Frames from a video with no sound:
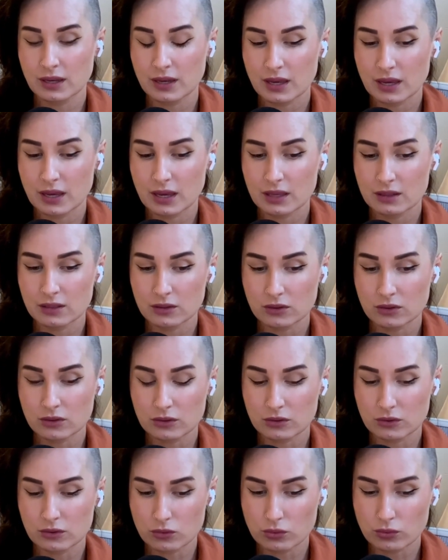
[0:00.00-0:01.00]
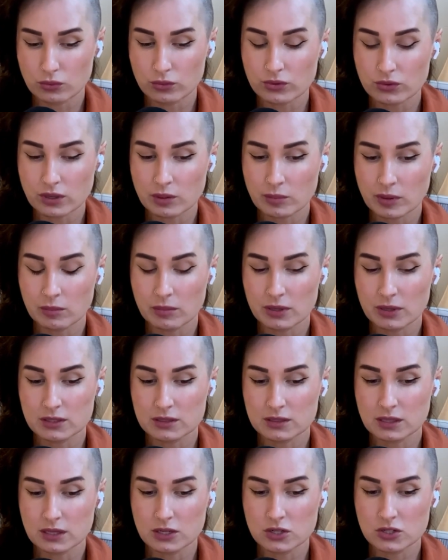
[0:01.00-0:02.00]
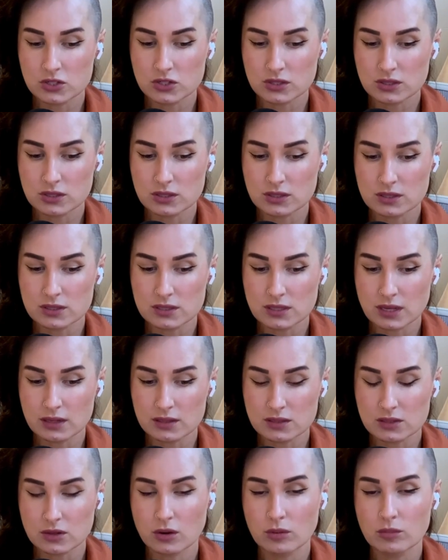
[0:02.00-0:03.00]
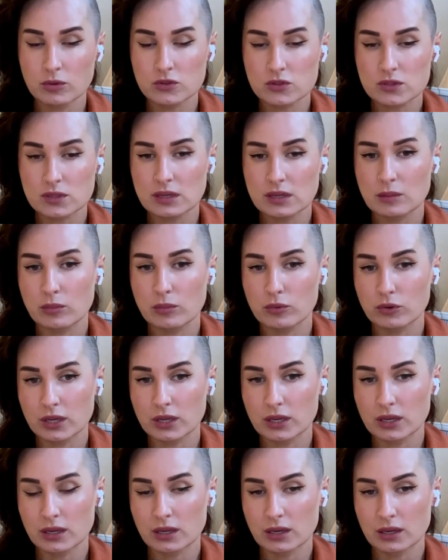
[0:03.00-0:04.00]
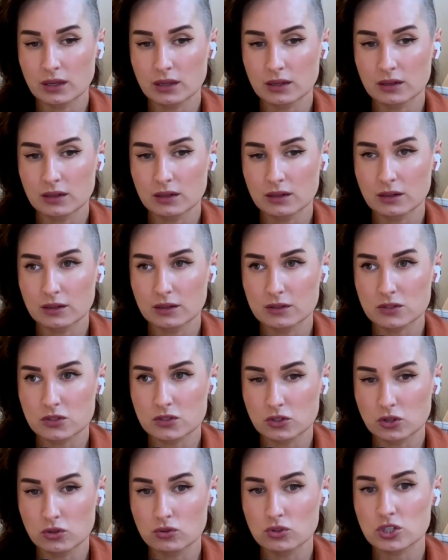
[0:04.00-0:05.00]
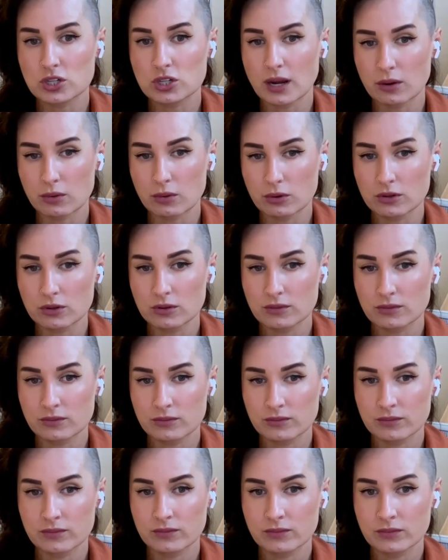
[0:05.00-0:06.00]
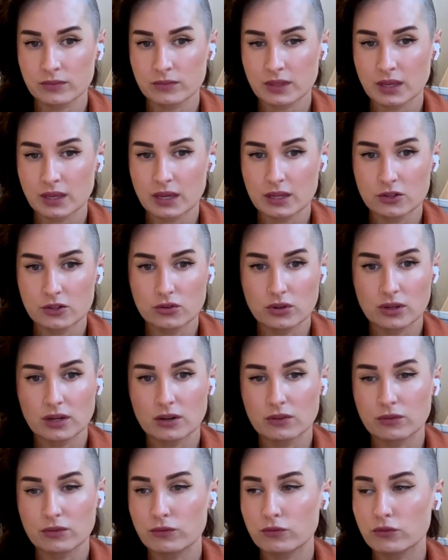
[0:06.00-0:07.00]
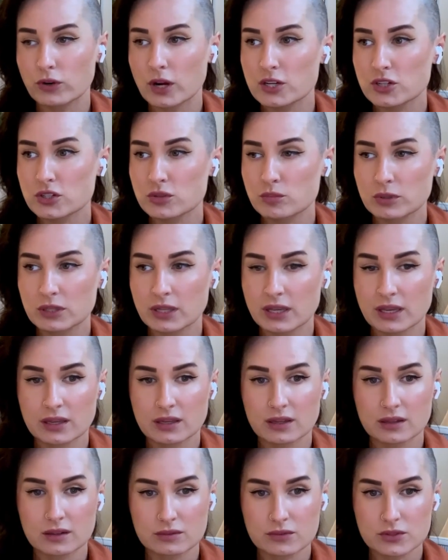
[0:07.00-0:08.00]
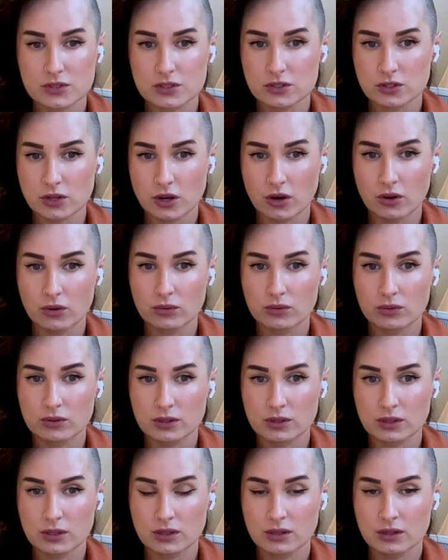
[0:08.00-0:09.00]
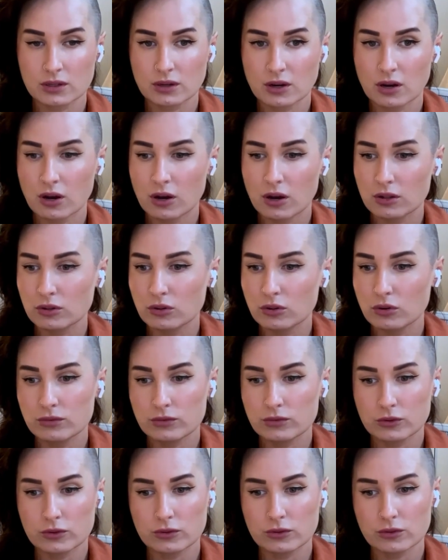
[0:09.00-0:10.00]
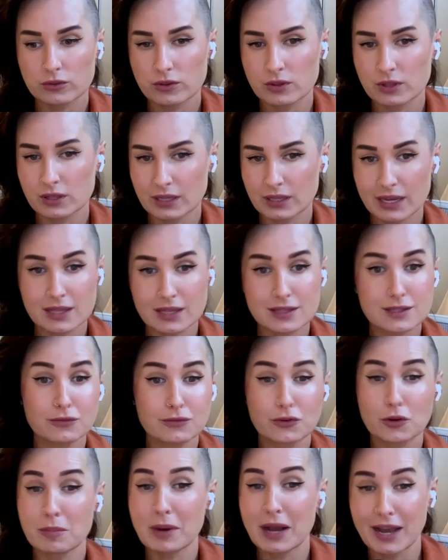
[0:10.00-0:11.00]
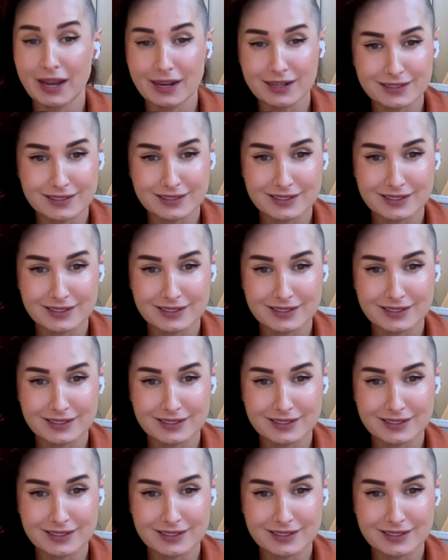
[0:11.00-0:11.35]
And the cool thing about meditation is that it's almost like bringing in a snow shower and you get a fresh blanket of snow all over the lands of your mind.